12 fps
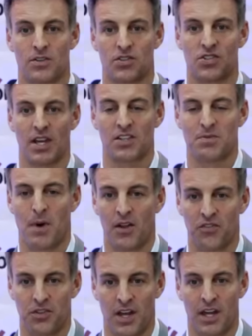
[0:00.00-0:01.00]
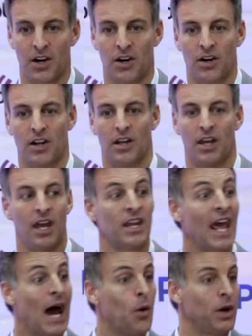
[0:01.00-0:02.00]
6 months later, and
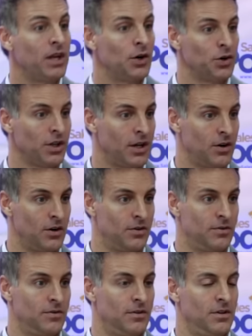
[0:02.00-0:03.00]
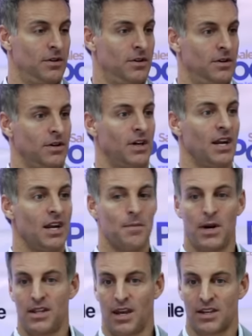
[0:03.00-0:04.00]
now a year later? Can
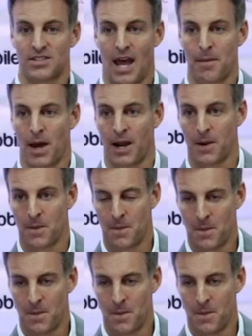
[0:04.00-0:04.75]
anybody take a stab at it?